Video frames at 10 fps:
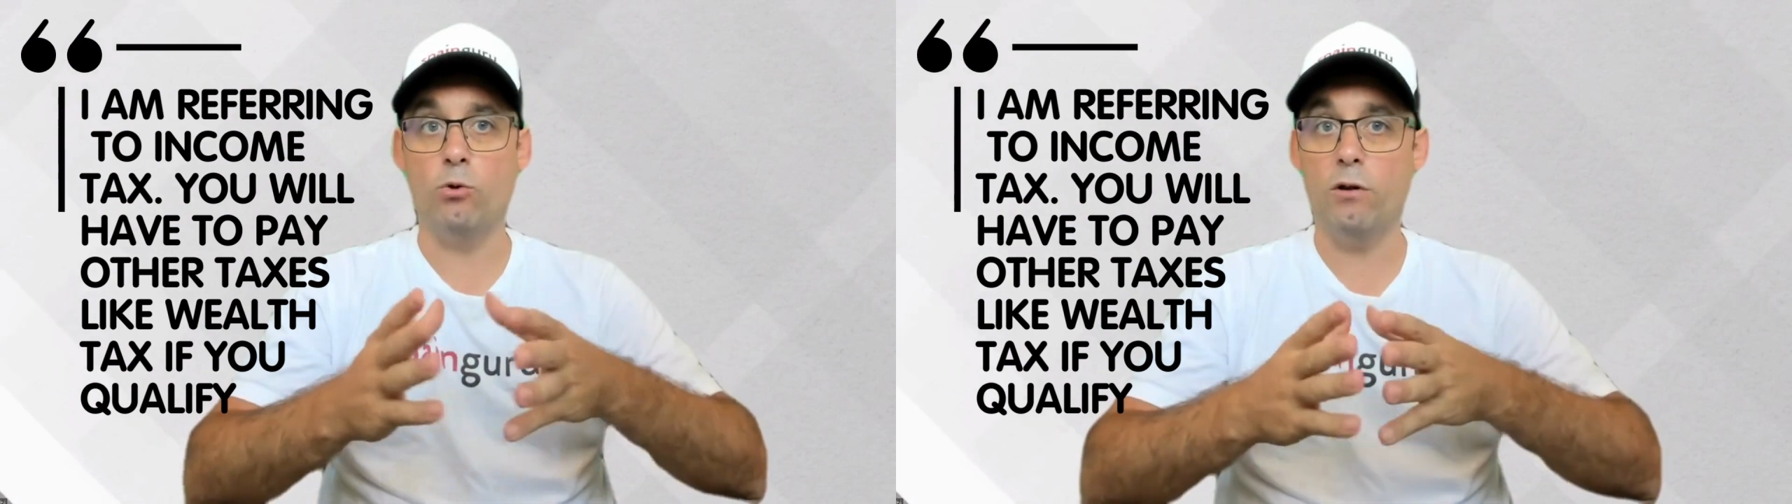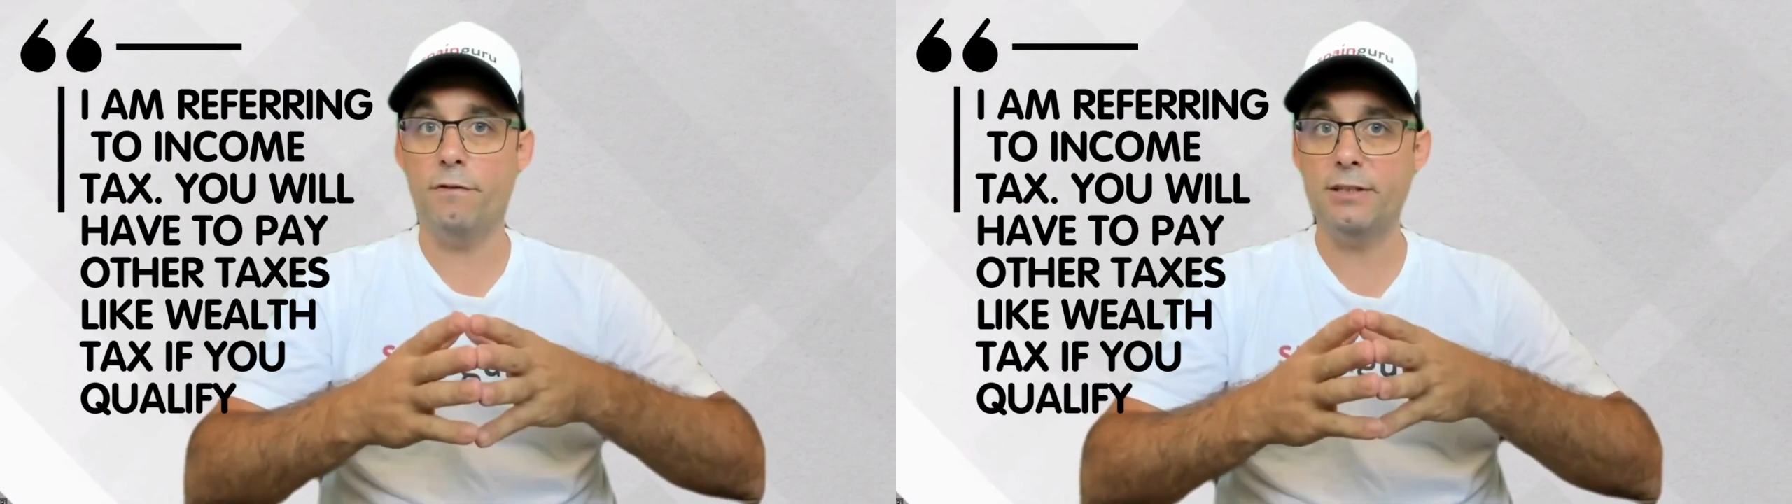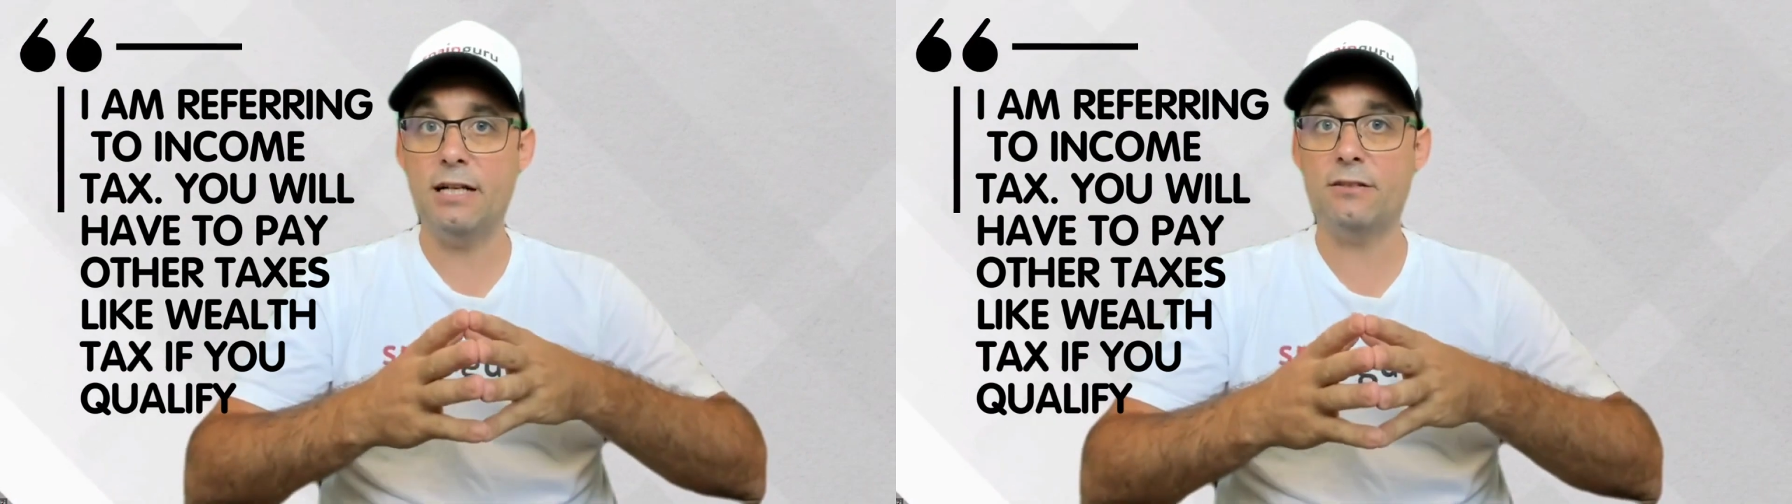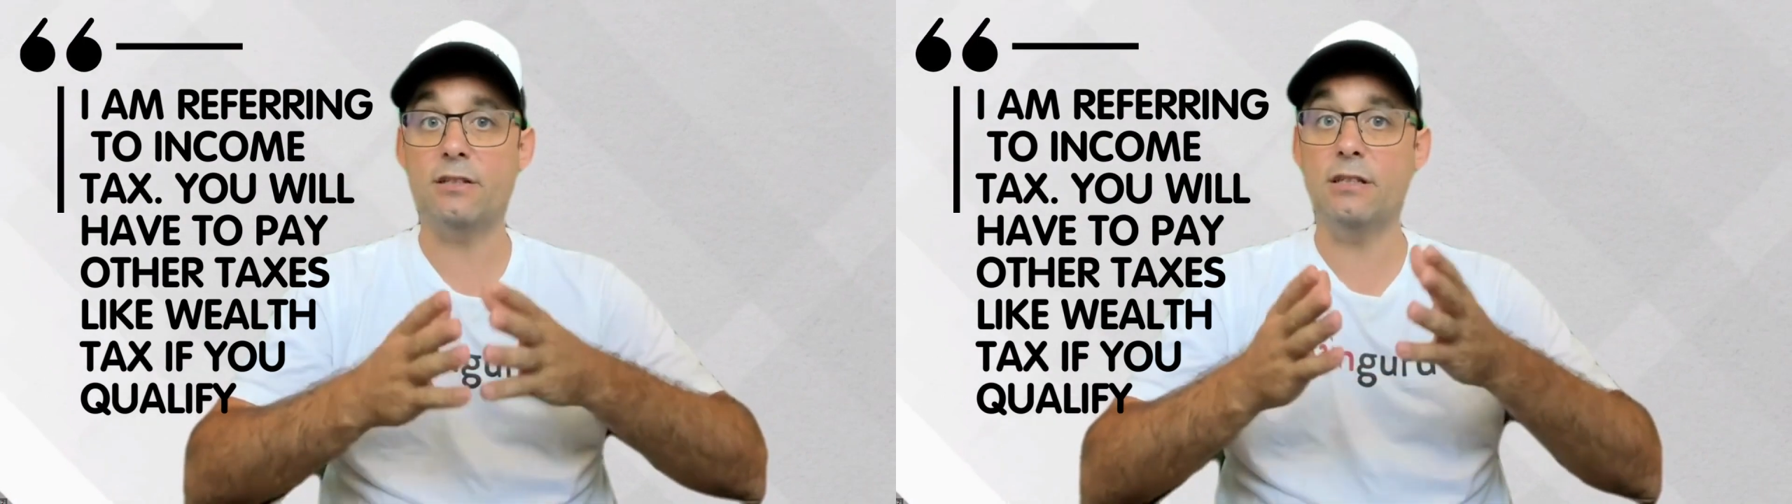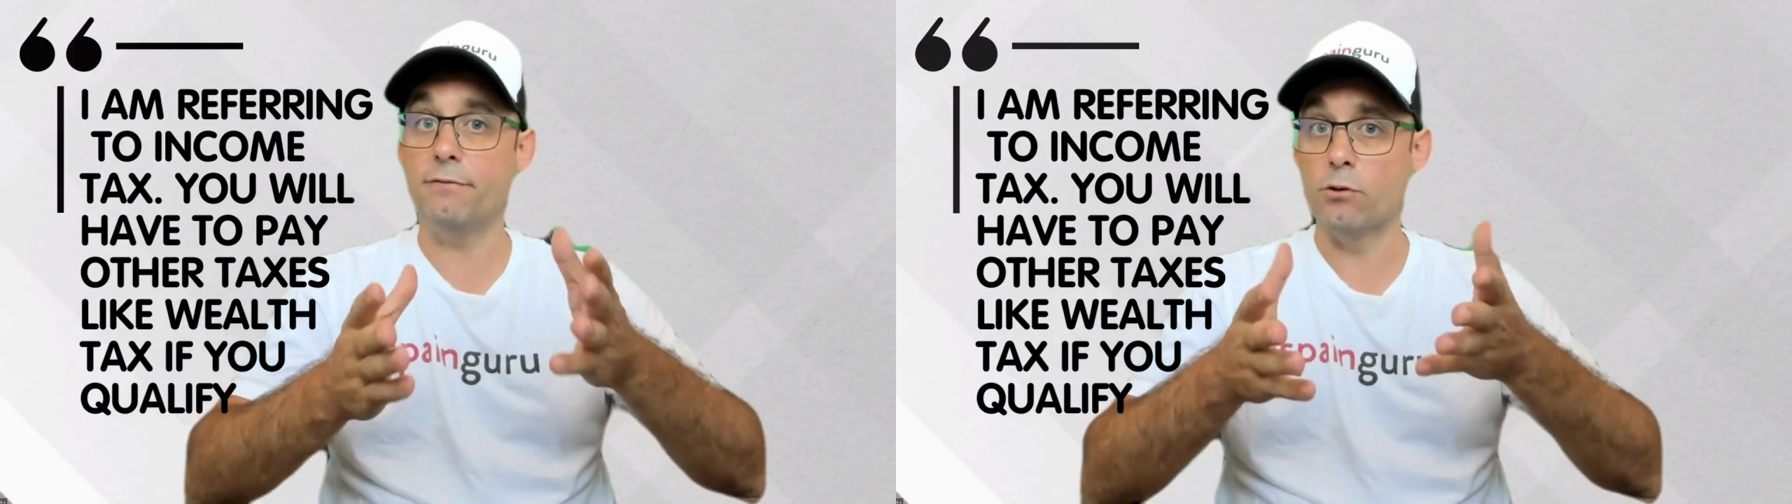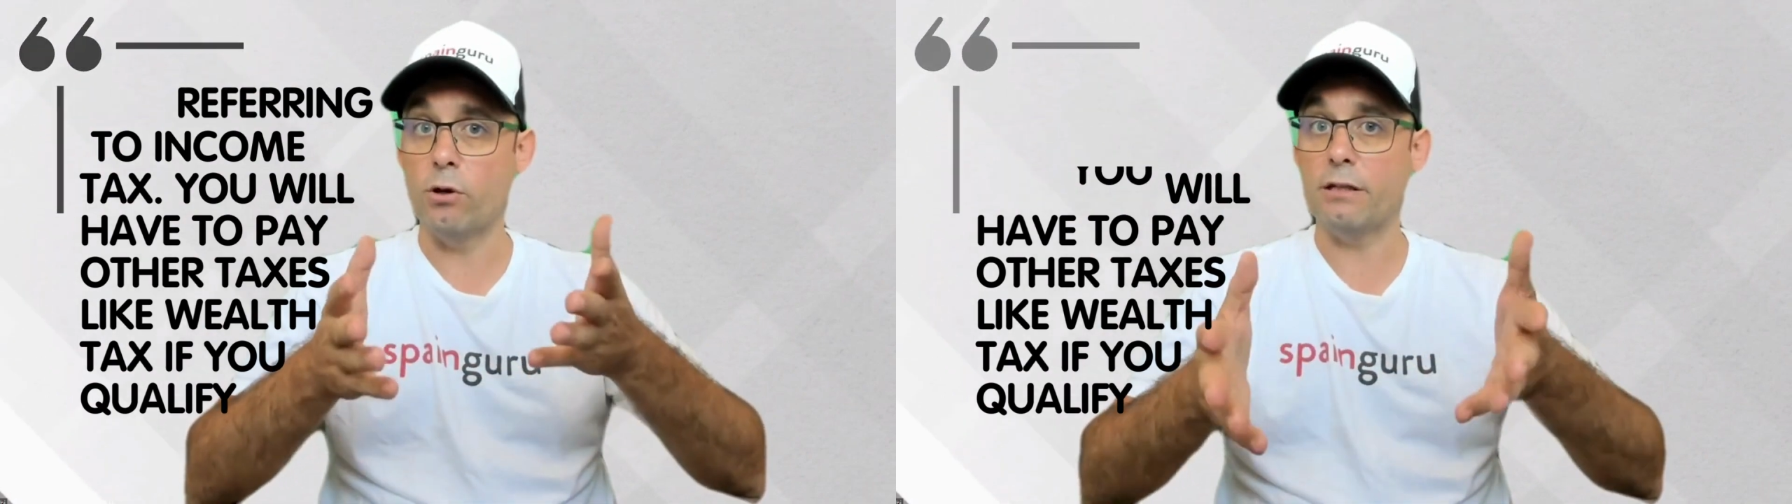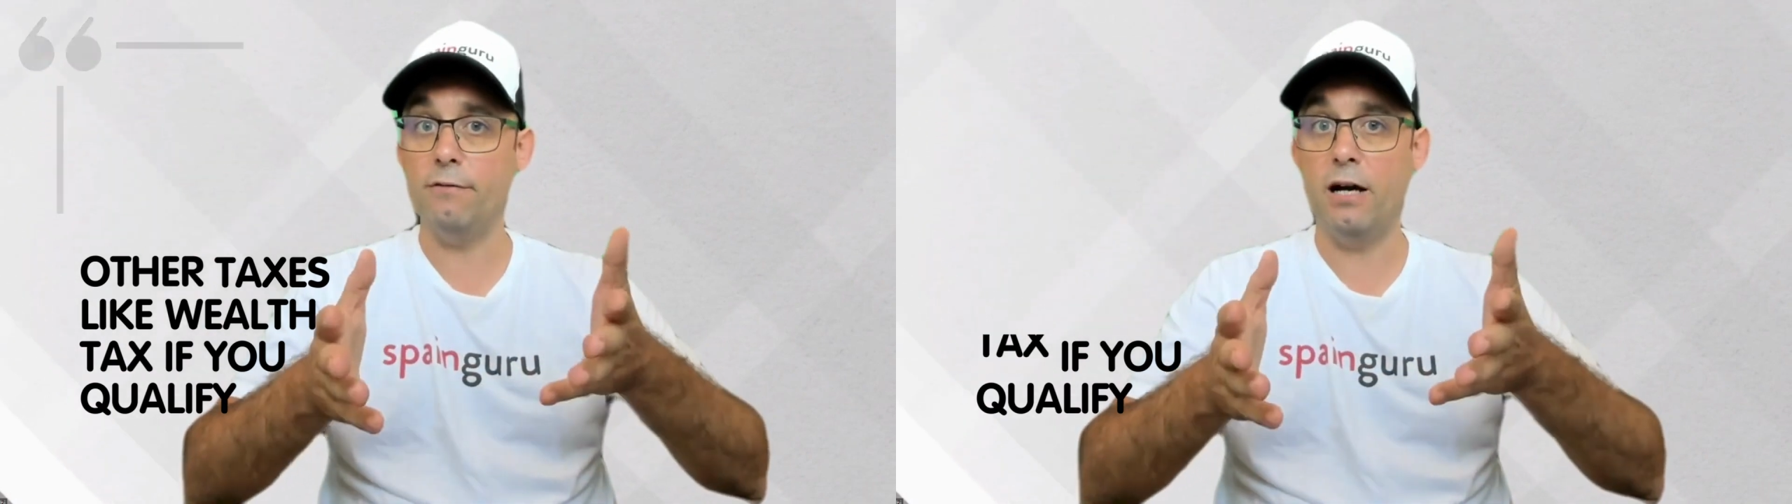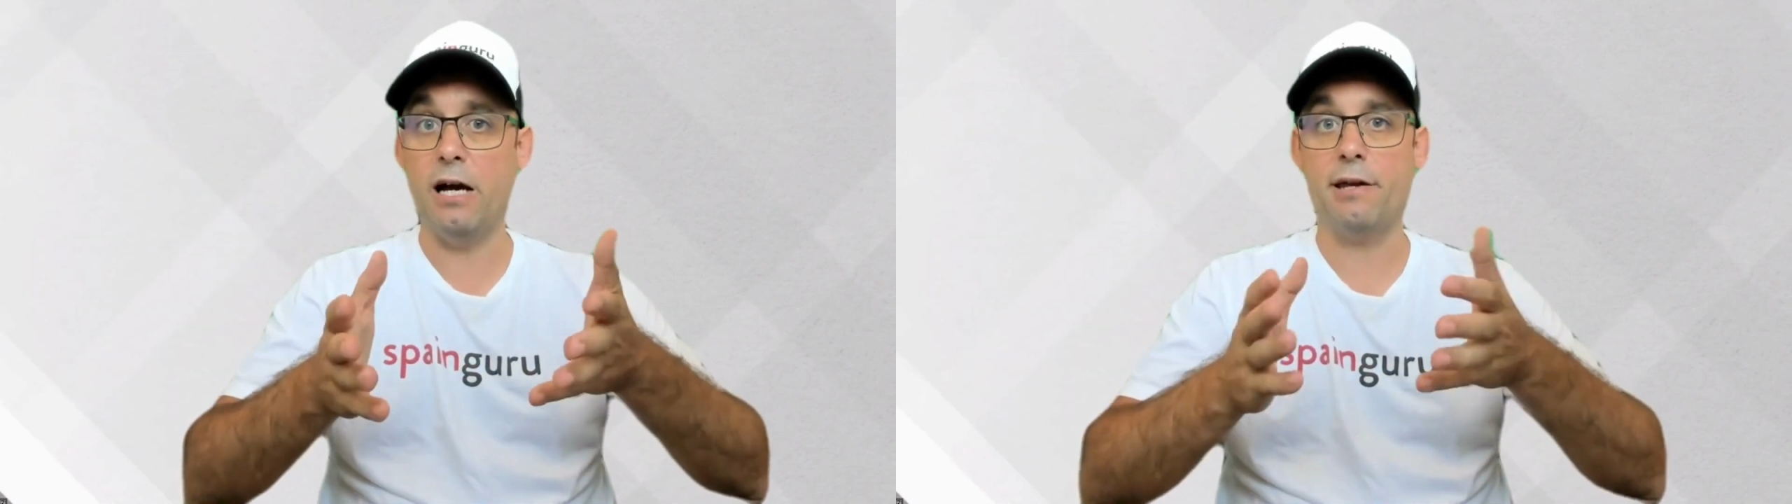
wealth tax if you qualify.